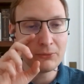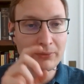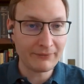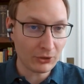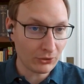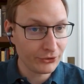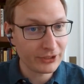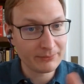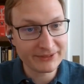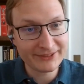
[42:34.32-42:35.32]
We have a hard
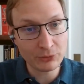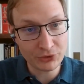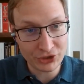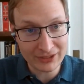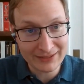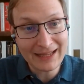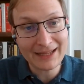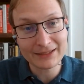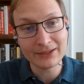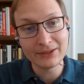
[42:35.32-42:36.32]
time distinguishing
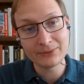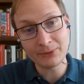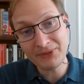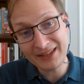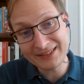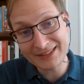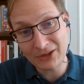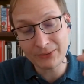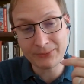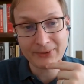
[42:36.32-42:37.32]
that from things that
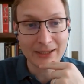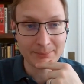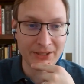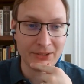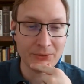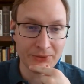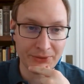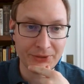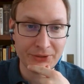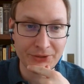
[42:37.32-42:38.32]
are in fact
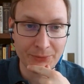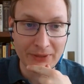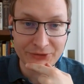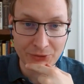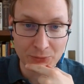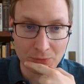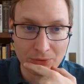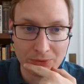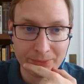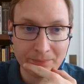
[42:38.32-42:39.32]
peculiar to the Western
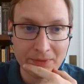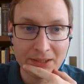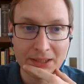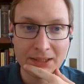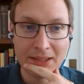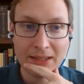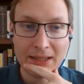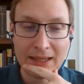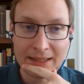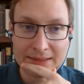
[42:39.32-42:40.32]
world.
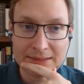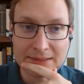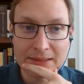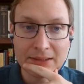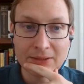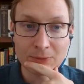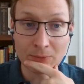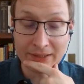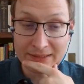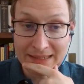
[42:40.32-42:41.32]
And
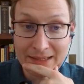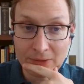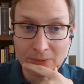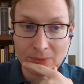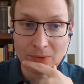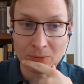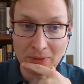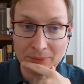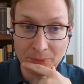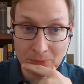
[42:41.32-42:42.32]
right now,
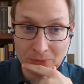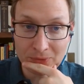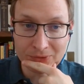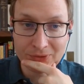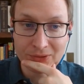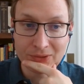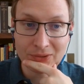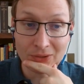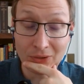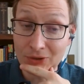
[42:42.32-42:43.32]
around the world,
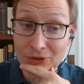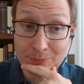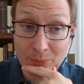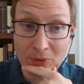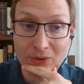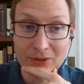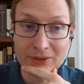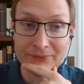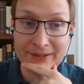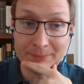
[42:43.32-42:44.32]
a large
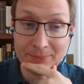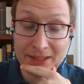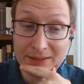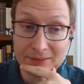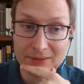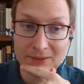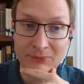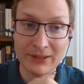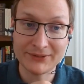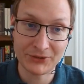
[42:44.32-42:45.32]
part of the appeal
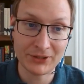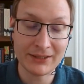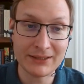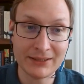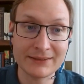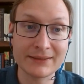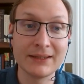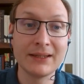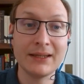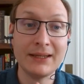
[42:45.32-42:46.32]
of Western ideas
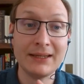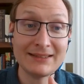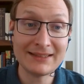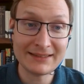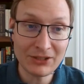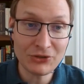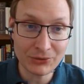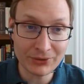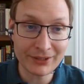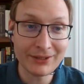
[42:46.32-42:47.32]
is
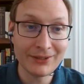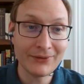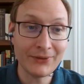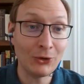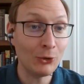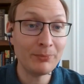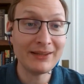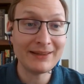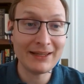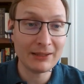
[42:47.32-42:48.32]
essentially the hope
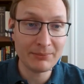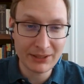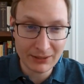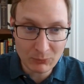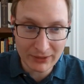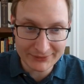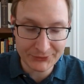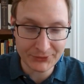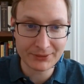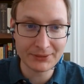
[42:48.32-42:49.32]
that they can become Western,